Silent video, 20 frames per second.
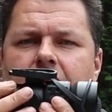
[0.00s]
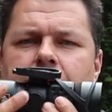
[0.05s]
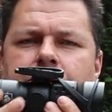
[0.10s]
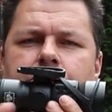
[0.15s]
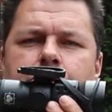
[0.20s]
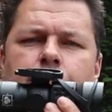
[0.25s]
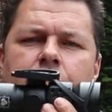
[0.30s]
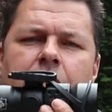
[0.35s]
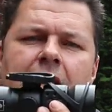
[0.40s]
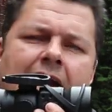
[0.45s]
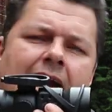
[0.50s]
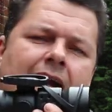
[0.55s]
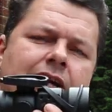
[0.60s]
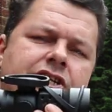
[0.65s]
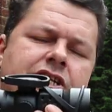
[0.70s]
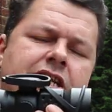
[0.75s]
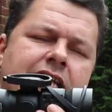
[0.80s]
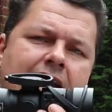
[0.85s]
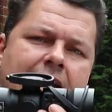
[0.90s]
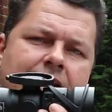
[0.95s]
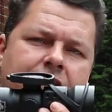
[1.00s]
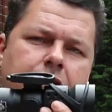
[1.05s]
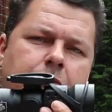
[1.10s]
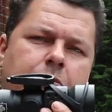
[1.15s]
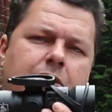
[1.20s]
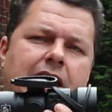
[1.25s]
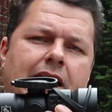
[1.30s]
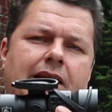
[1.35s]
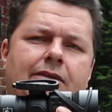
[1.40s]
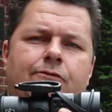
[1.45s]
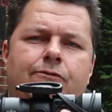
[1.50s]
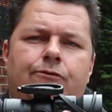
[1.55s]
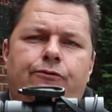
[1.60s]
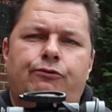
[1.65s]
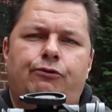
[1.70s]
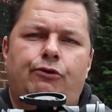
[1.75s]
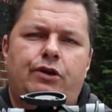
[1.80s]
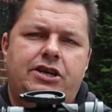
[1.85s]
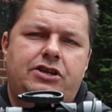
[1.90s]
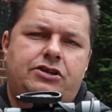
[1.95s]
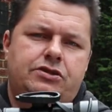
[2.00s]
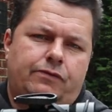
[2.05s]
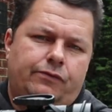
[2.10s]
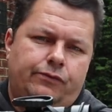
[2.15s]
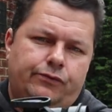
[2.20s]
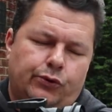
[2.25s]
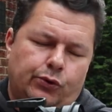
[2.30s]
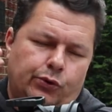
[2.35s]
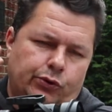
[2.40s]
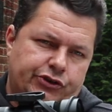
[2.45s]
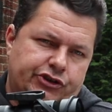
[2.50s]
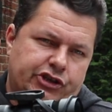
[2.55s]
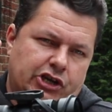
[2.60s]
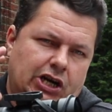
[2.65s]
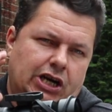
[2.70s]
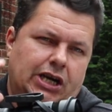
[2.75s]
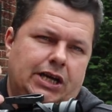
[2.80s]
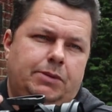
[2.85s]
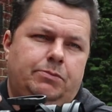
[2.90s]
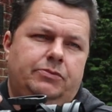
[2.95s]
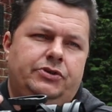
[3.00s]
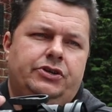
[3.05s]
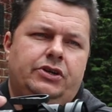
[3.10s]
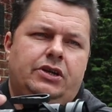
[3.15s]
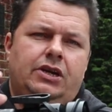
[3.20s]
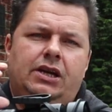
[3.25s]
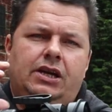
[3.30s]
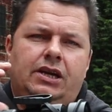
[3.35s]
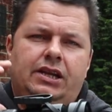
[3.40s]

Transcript: you'll actually end up getting 3 to 4 times